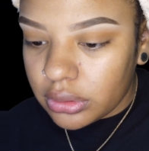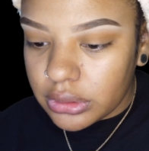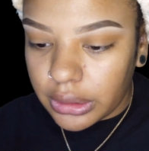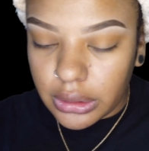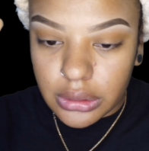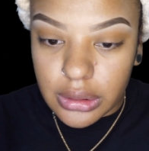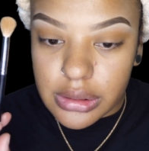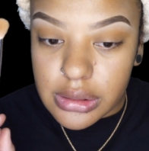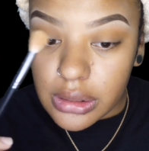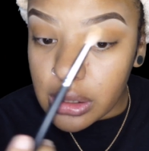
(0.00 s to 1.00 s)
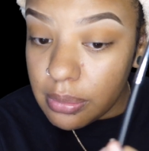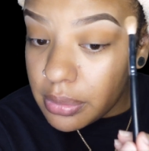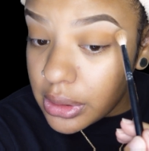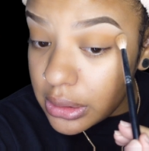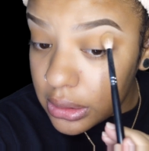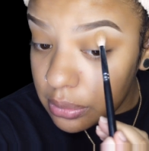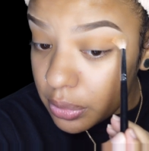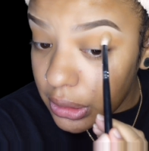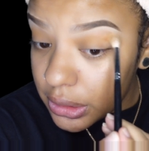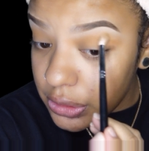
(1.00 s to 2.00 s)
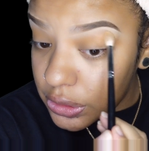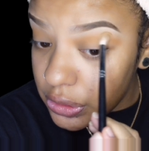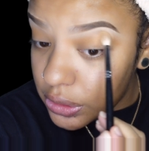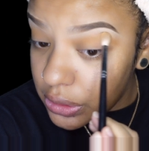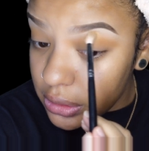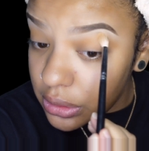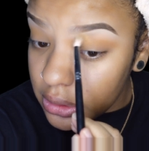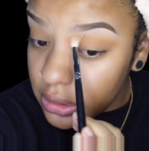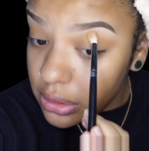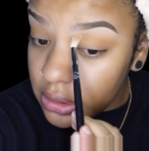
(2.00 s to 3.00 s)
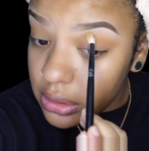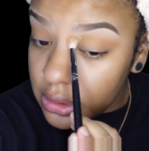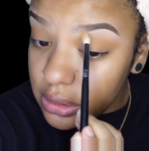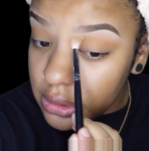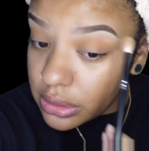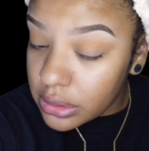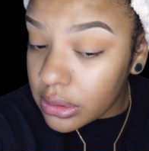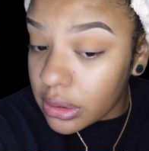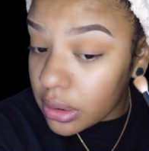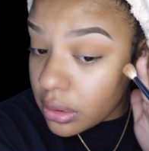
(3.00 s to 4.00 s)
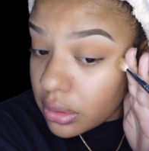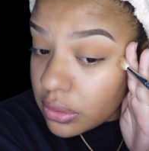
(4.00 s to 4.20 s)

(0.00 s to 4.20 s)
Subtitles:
Taking that same blending brush, just gonna